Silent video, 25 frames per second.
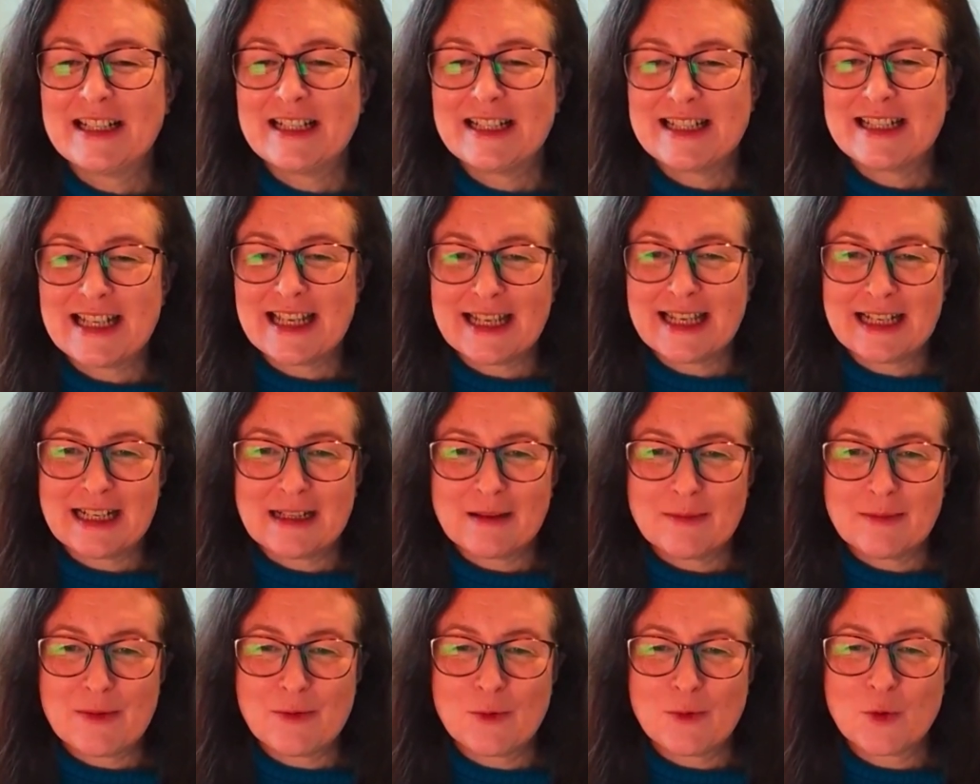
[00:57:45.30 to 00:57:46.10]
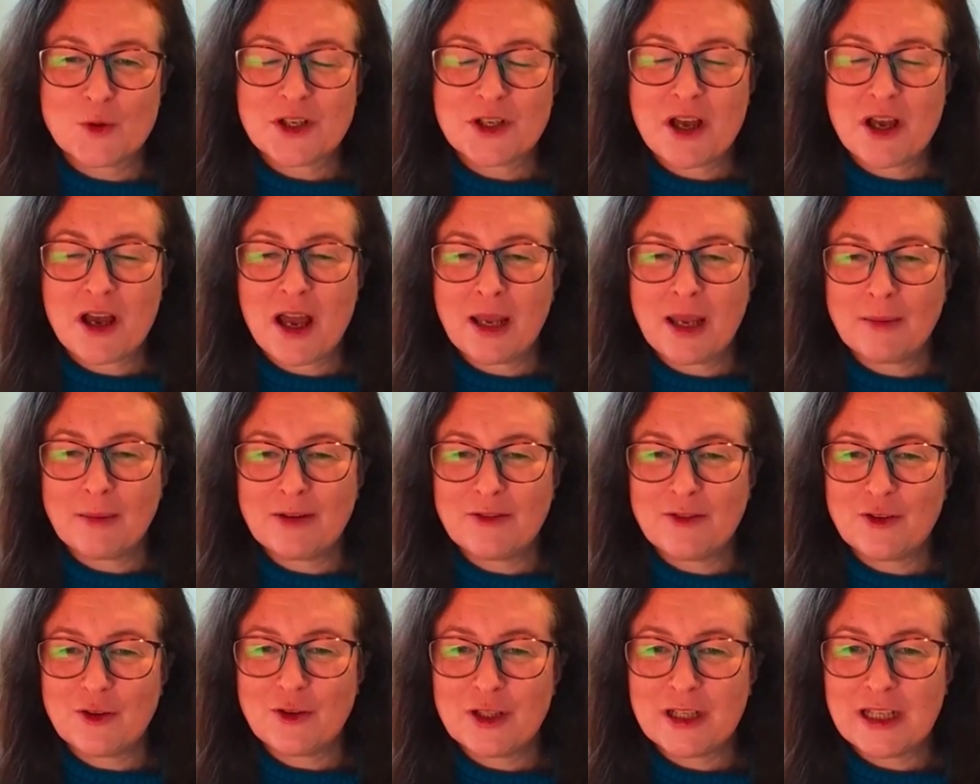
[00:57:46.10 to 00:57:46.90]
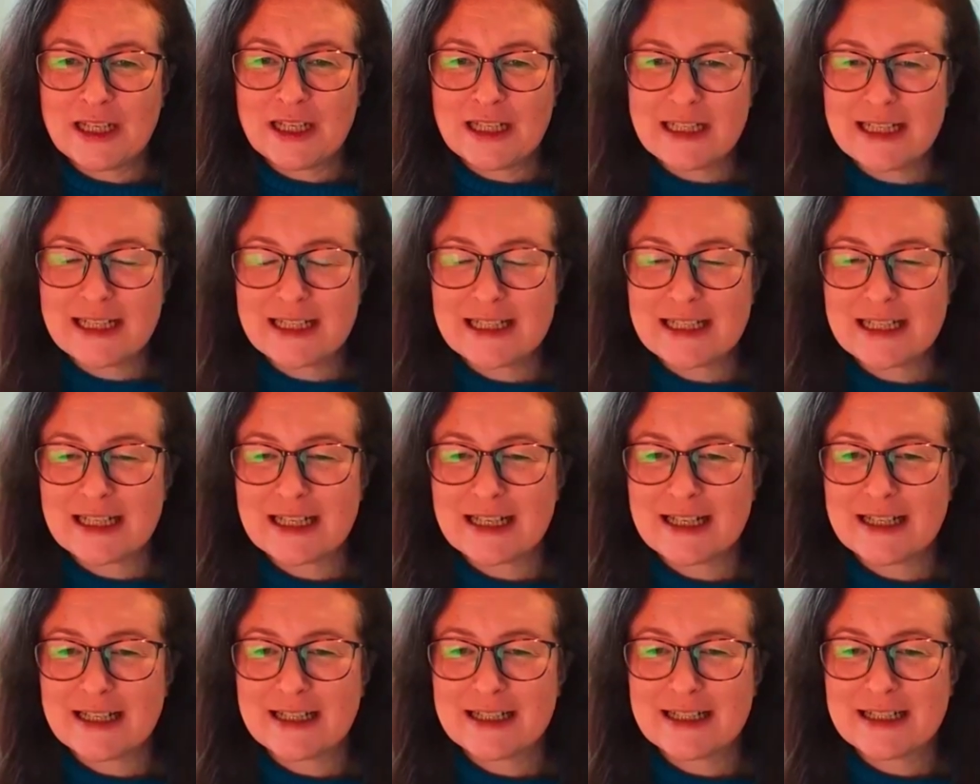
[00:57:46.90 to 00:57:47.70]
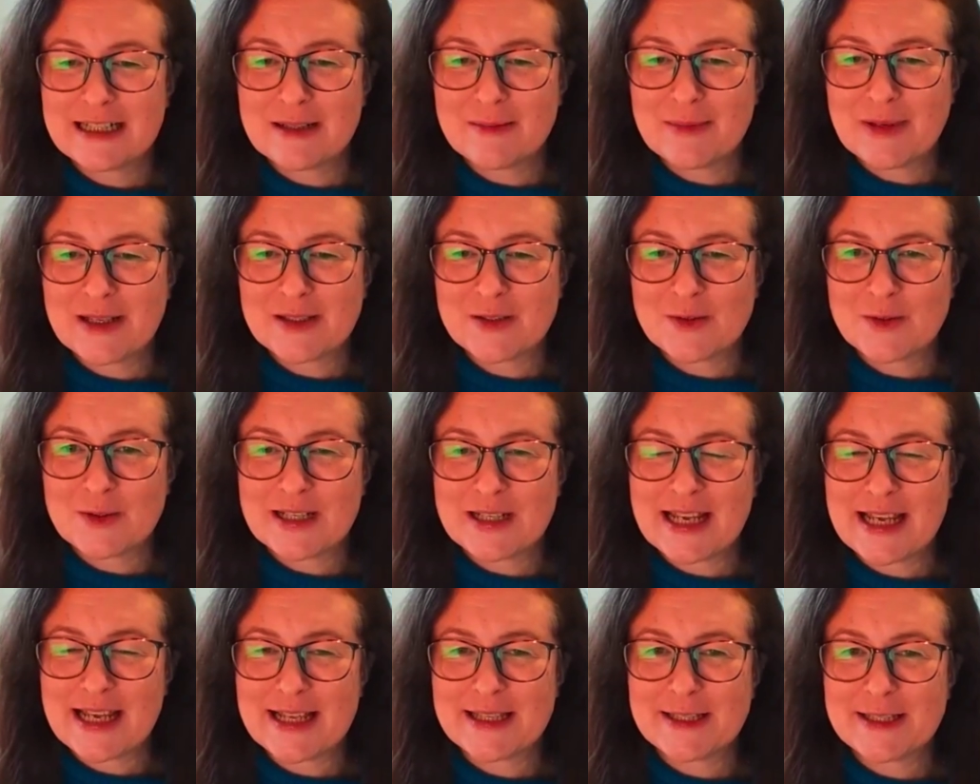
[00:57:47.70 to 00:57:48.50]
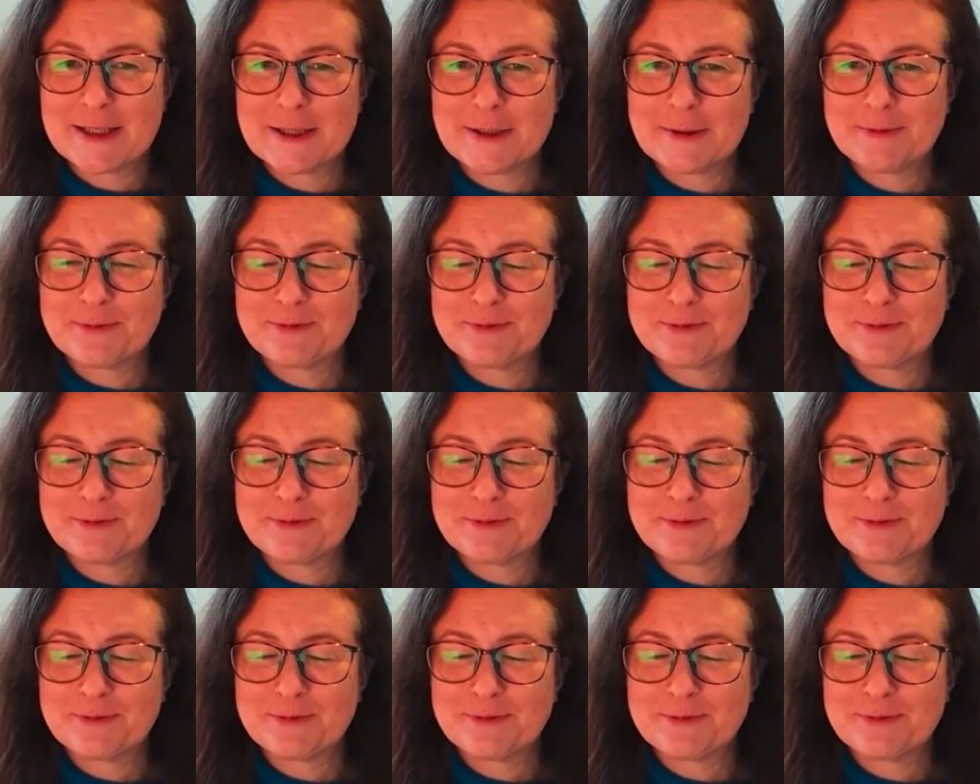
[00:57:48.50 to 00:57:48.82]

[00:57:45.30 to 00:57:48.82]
take a little bit more time if you need it to muscle test.